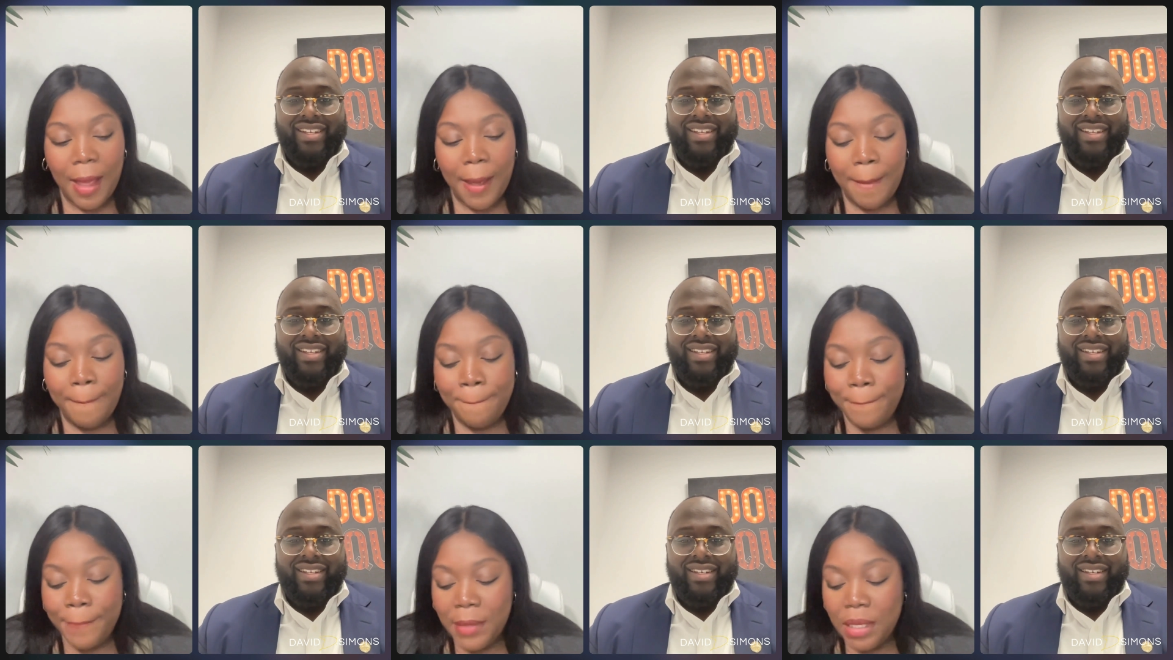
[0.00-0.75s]

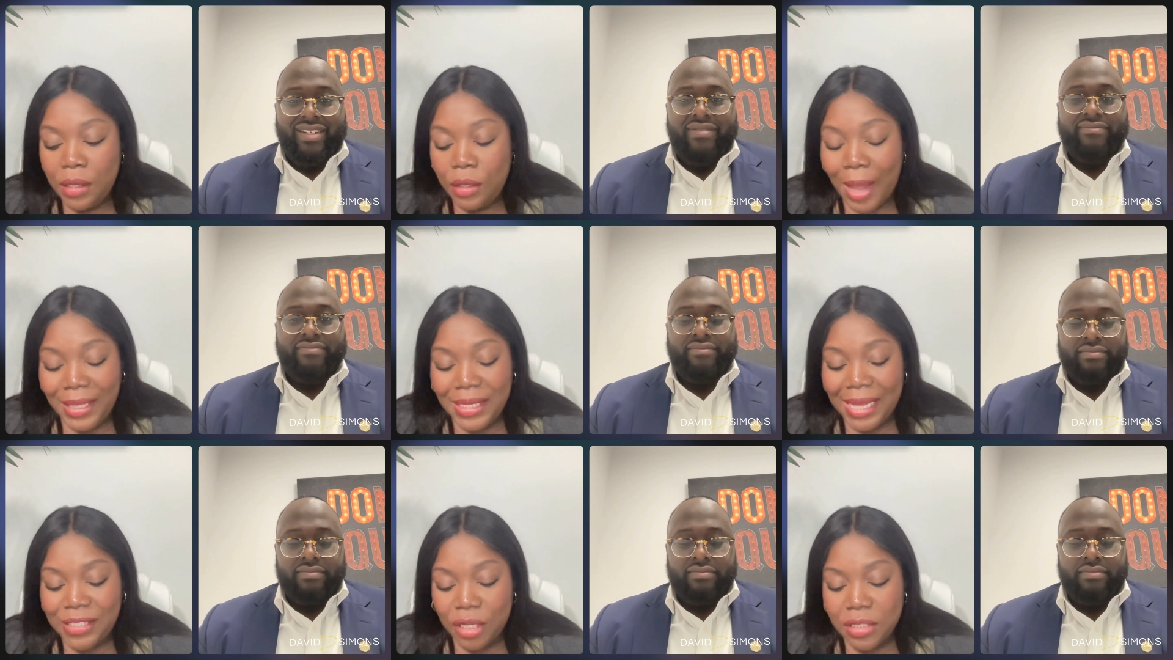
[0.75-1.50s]
Speaker 1: Um, no,
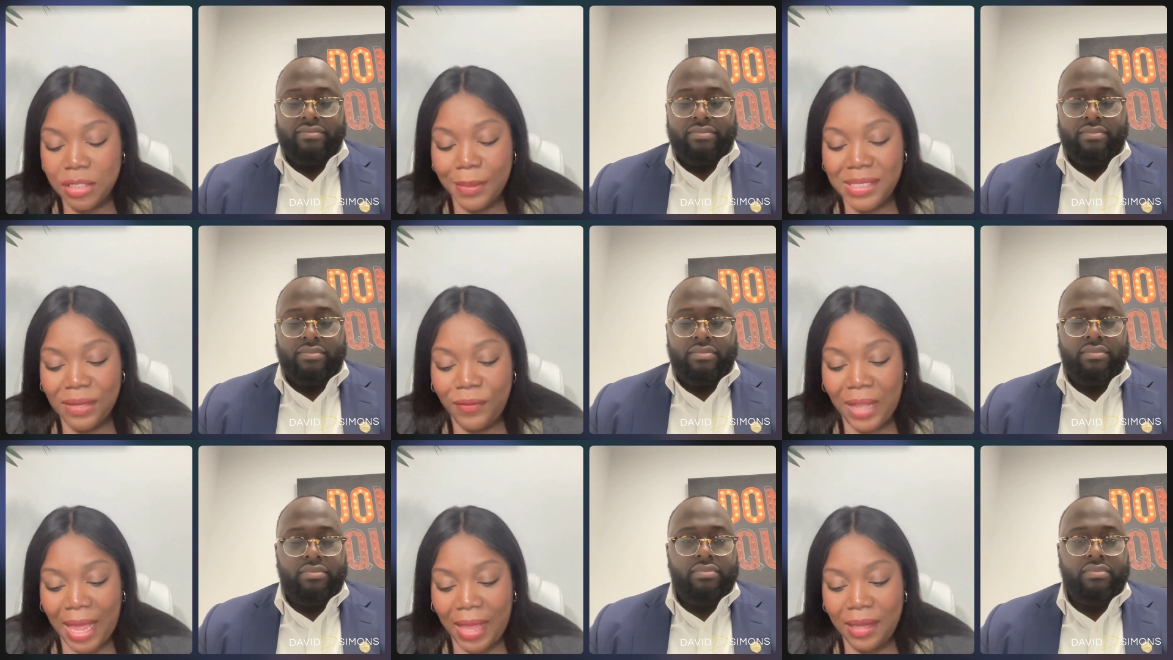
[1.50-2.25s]
I, I talk to myself a
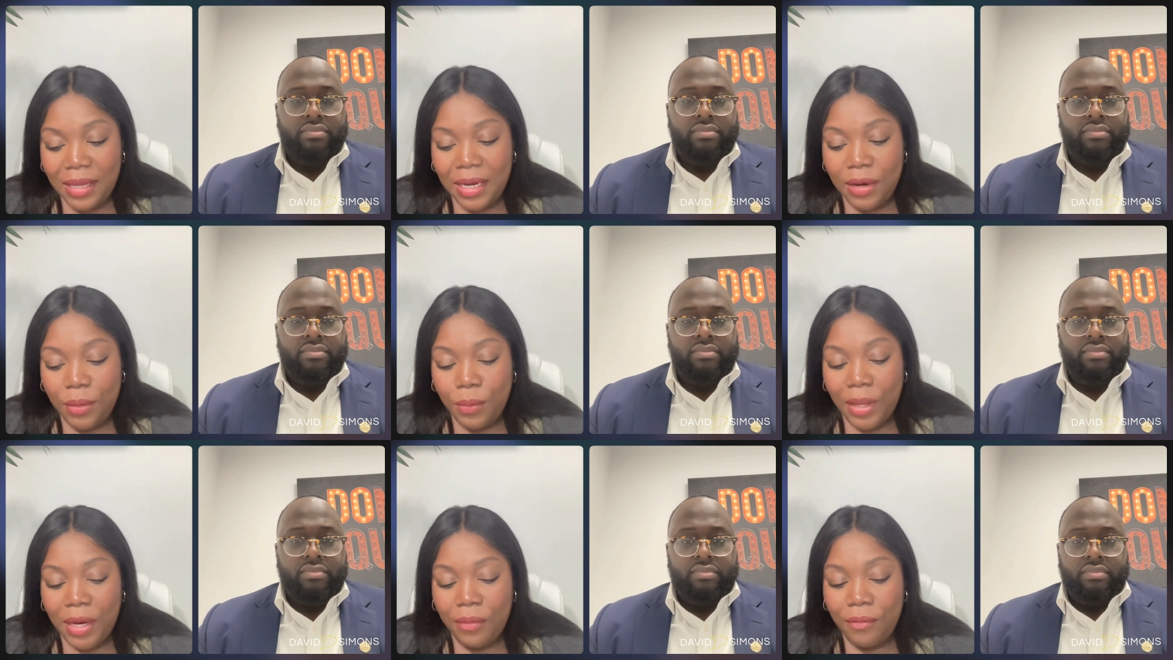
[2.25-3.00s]
lot in a
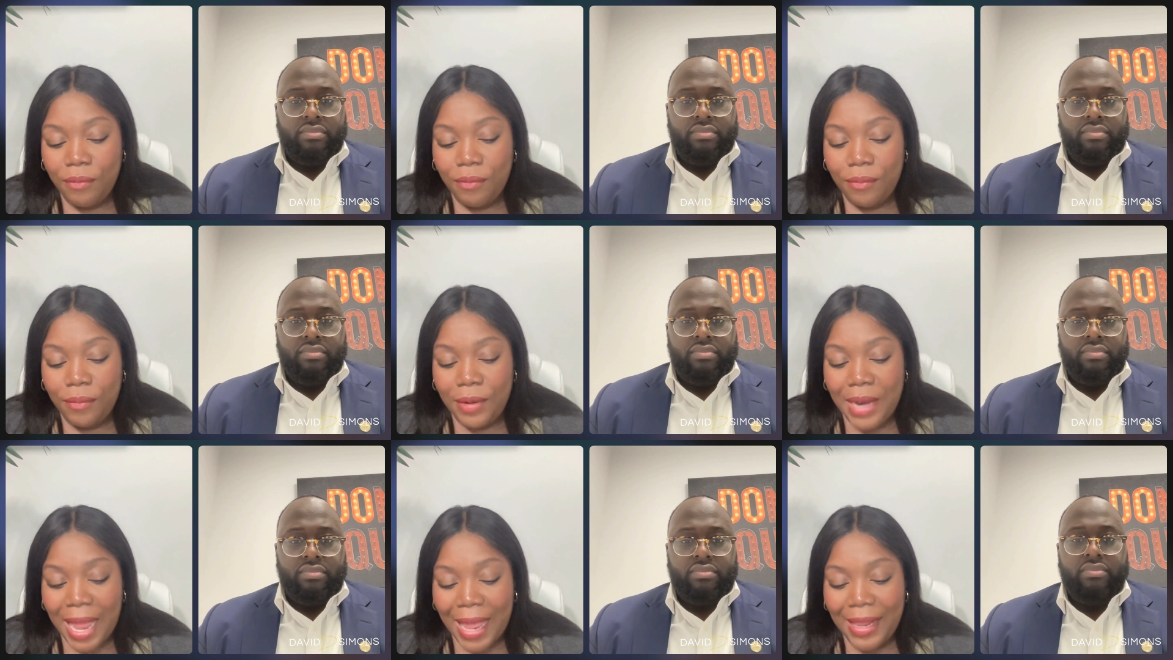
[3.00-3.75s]
in a
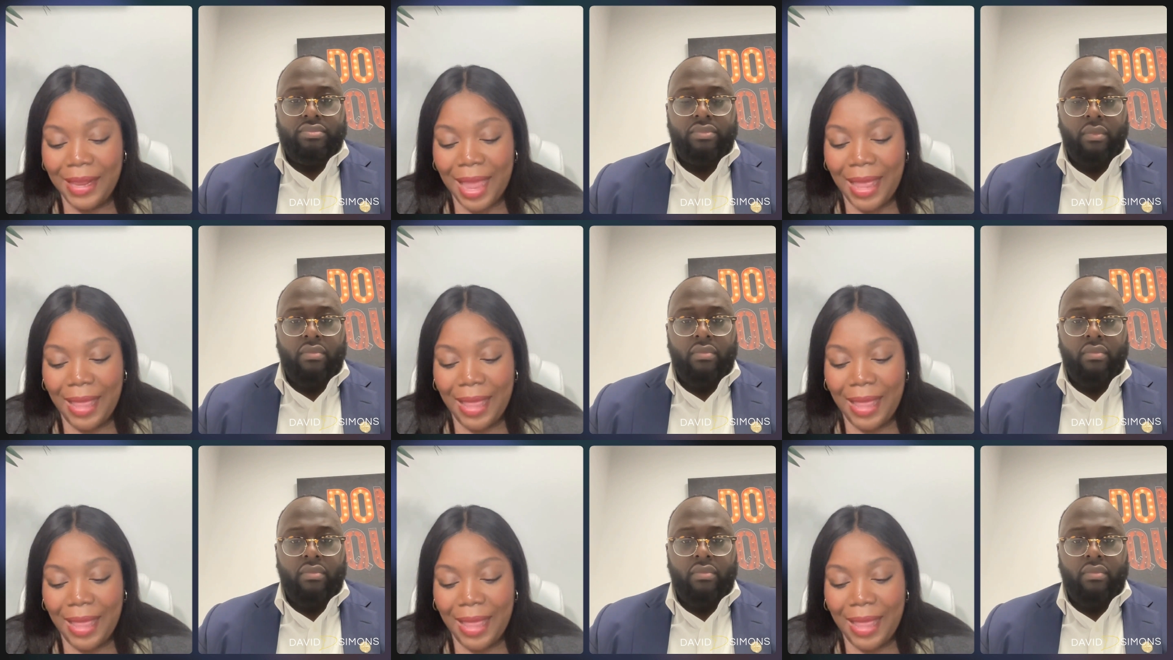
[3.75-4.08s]
not